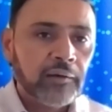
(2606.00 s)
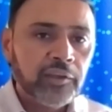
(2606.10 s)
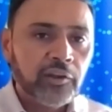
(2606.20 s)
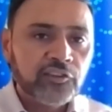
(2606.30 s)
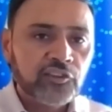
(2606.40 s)

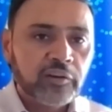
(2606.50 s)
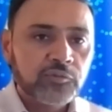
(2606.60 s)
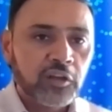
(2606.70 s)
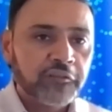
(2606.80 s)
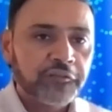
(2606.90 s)
in
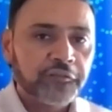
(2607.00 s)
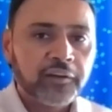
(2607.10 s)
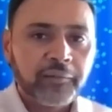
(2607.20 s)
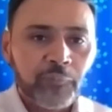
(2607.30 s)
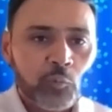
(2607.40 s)
terms of
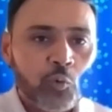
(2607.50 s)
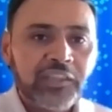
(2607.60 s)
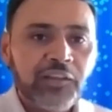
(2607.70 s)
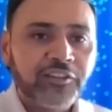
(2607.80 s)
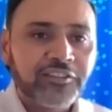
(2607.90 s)
what
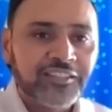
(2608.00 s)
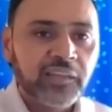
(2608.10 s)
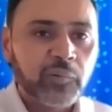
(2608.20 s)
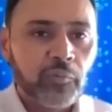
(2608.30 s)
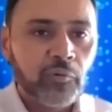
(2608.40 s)
they want to see in
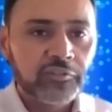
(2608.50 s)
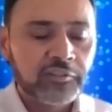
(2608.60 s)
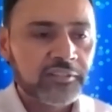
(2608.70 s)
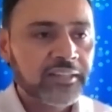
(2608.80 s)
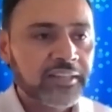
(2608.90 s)
the
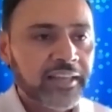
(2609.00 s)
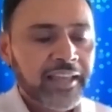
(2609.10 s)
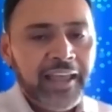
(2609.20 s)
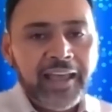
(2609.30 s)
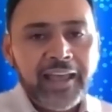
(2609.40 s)
proposals,
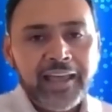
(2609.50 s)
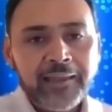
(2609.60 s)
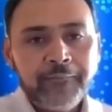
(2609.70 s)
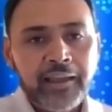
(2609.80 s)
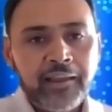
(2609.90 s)

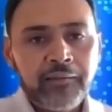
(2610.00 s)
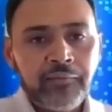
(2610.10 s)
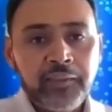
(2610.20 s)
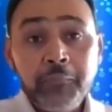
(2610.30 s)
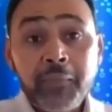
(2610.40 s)
and
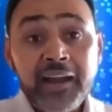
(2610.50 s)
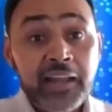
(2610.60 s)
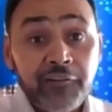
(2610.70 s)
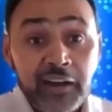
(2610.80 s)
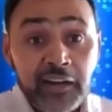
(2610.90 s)
they might
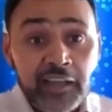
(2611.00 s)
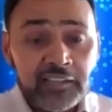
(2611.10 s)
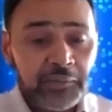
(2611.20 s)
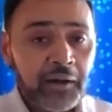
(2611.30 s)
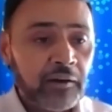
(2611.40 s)
have ideas
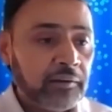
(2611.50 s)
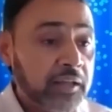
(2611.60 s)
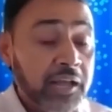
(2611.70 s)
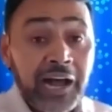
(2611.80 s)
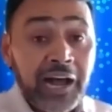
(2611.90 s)
about
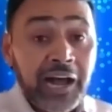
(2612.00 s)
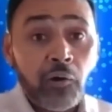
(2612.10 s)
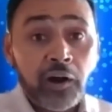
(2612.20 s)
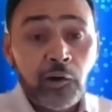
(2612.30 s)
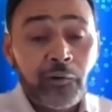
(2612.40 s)
how
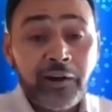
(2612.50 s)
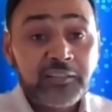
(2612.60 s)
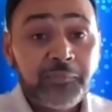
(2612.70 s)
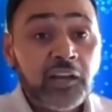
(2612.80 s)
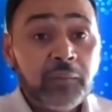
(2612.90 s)

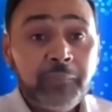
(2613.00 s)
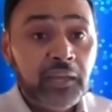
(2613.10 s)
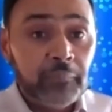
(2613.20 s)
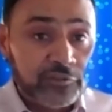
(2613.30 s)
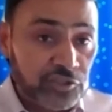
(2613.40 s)
undergrads may not be
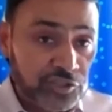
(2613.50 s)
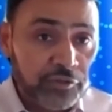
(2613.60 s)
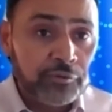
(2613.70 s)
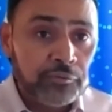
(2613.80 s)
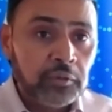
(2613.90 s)
able to
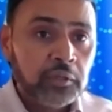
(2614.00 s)
do,